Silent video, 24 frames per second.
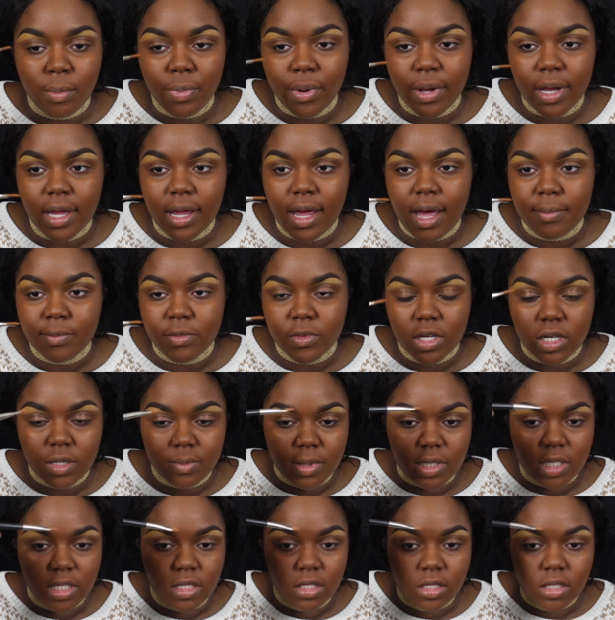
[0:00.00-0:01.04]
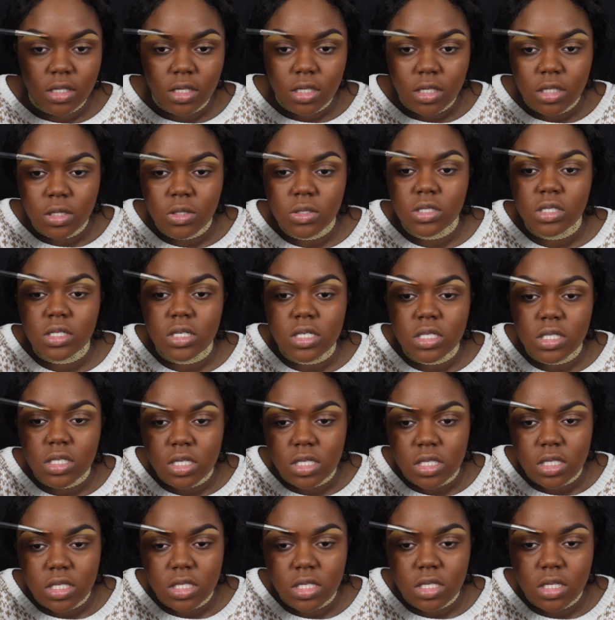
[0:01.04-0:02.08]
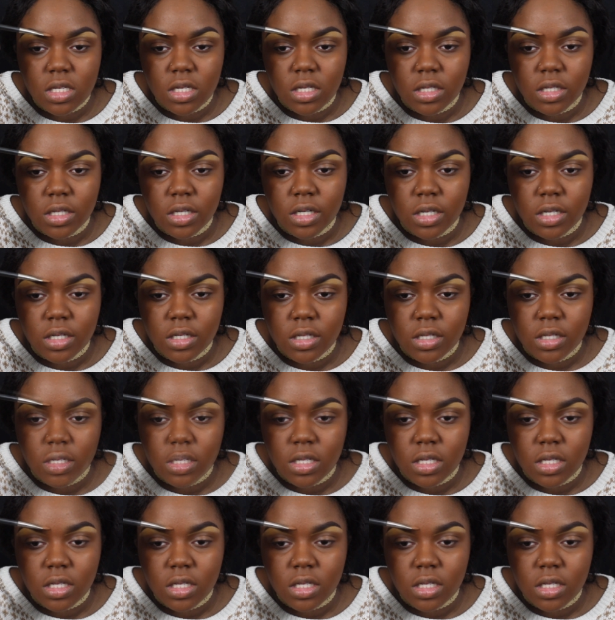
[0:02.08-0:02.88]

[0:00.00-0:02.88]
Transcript: but I'm going to be using this concealer.